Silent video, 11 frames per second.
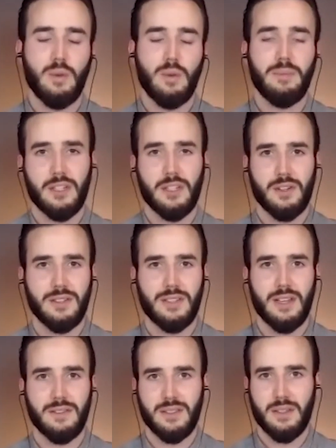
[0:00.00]
If we position
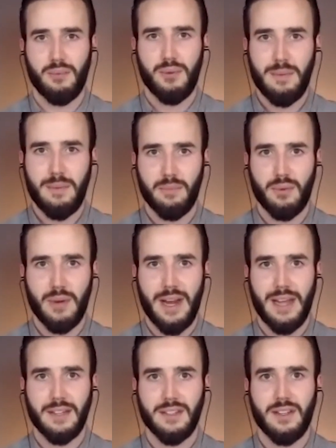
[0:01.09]
ourselves as the premium
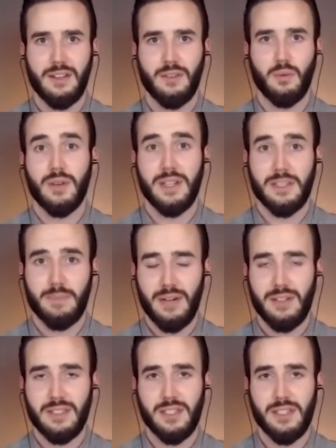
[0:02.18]
brand with
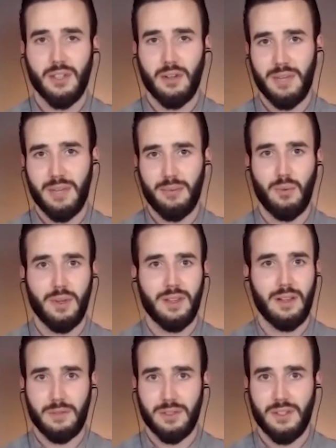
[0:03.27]
transparency, showing people
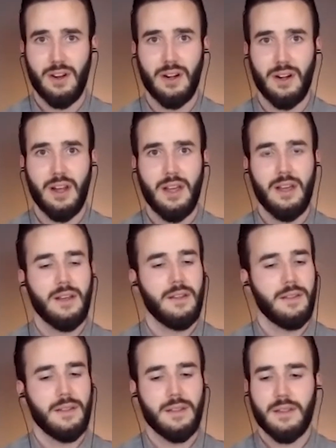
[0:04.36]
what the levels are,
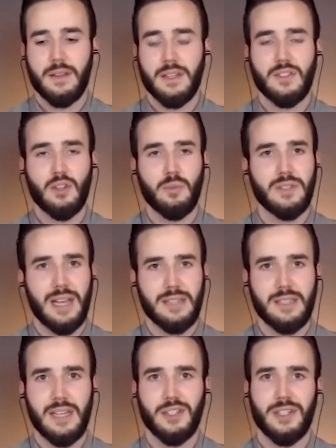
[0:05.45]
consumers,
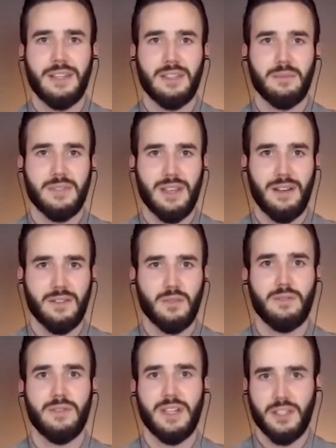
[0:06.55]
as they educate
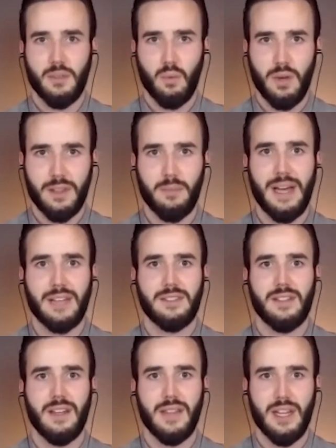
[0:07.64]
themselves, will eventually want the
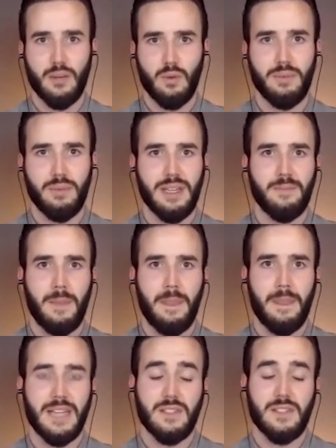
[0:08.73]
best, and there will be.
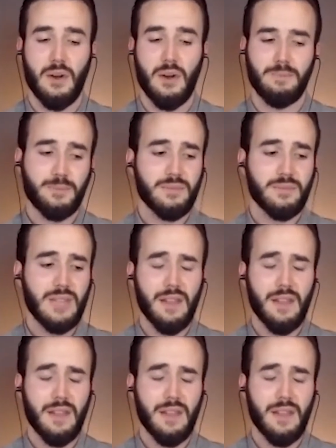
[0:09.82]
And so